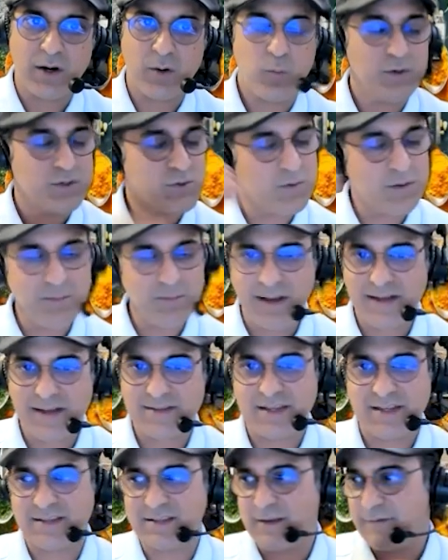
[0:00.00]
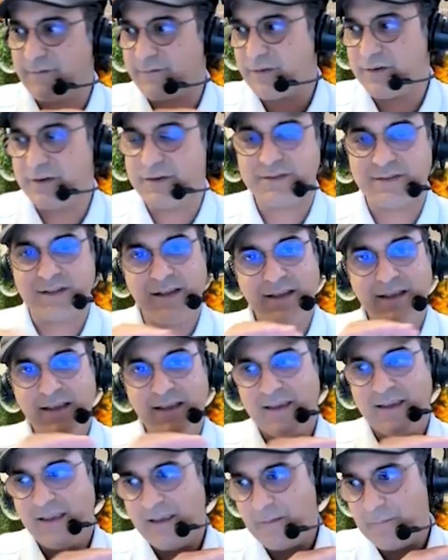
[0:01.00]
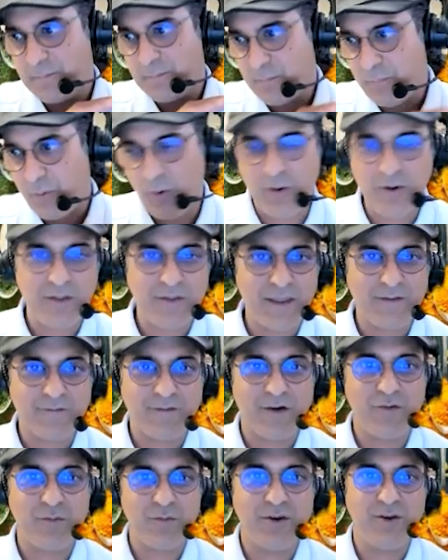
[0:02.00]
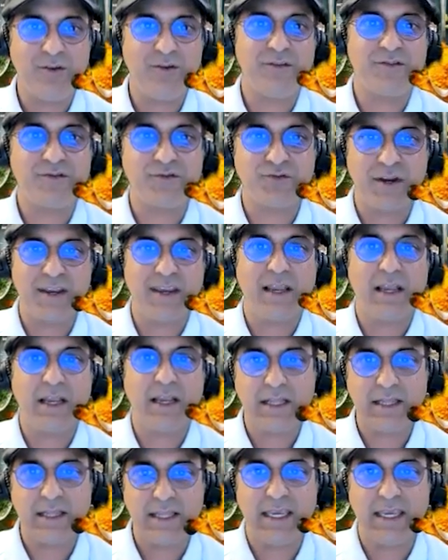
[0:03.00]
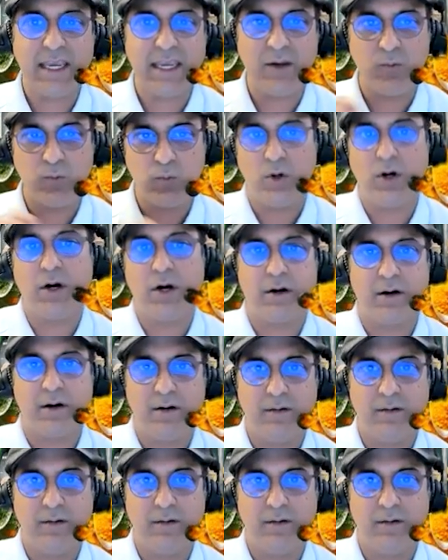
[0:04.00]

which we must it's the first important thing for everybody is drink clean water